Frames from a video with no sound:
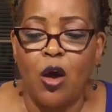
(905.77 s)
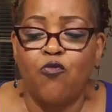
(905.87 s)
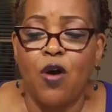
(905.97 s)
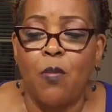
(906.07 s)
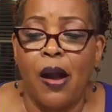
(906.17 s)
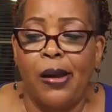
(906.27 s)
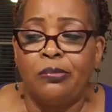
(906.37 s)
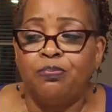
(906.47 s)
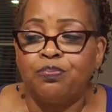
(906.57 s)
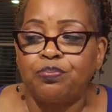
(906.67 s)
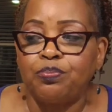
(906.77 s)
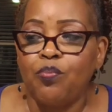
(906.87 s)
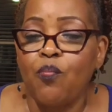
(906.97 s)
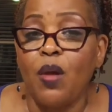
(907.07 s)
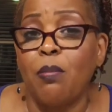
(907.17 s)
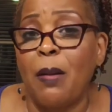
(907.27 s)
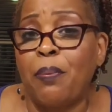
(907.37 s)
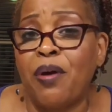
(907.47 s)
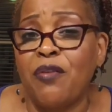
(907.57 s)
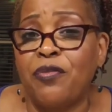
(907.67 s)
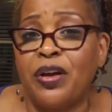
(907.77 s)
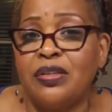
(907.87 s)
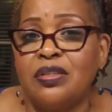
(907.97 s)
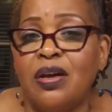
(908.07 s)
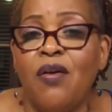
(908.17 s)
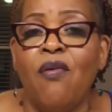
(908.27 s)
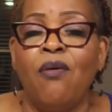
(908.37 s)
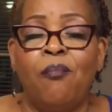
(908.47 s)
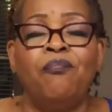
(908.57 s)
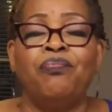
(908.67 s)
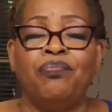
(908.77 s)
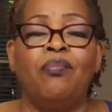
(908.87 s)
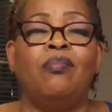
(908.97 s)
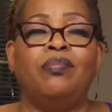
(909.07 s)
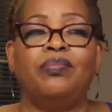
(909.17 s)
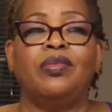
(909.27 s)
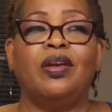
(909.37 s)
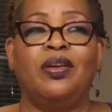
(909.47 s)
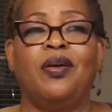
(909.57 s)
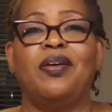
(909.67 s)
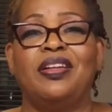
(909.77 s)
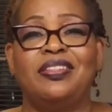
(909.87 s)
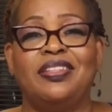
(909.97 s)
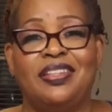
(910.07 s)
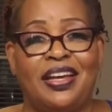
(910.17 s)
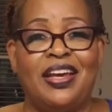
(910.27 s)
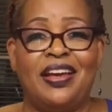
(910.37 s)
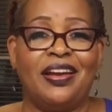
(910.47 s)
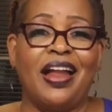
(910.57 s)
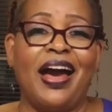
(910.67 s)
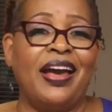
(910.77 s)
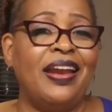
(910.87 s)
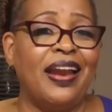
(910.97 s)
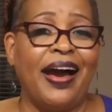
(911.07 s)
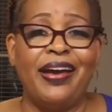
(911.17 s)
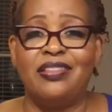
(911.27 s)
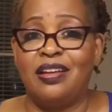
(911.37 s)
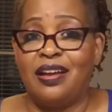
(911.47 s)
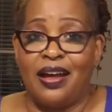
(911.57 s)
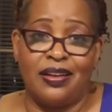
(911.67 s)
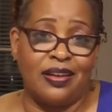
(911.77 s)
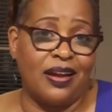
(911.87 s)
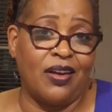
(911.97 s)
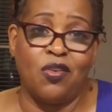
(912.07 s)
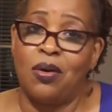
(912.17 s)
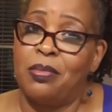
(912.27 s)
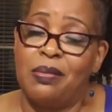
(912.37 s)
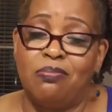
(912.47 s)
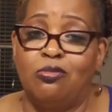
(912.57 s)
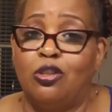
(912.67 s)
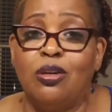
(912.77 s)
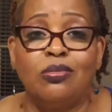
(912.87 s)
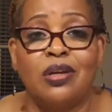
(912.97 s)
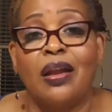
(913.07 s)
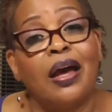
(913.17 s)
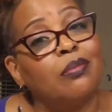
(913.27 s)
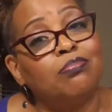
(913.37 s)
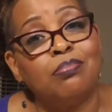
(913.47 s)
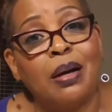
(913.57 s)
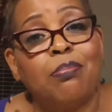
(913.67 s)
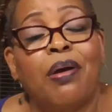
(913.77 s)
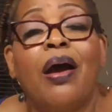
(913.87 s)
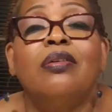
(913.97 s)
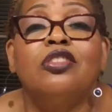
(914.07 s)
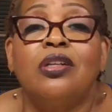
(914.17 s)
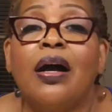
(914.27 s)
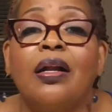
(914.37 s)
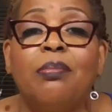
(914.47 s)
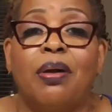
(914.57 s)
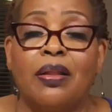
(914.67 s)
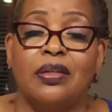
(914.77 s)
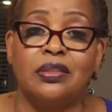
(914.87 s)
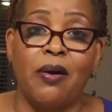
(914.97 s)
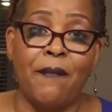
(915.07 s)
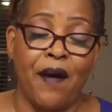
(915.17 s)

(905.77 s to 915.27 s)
and from my preference, you know, he liked than I normally choose. I like my brown chocolate brothers,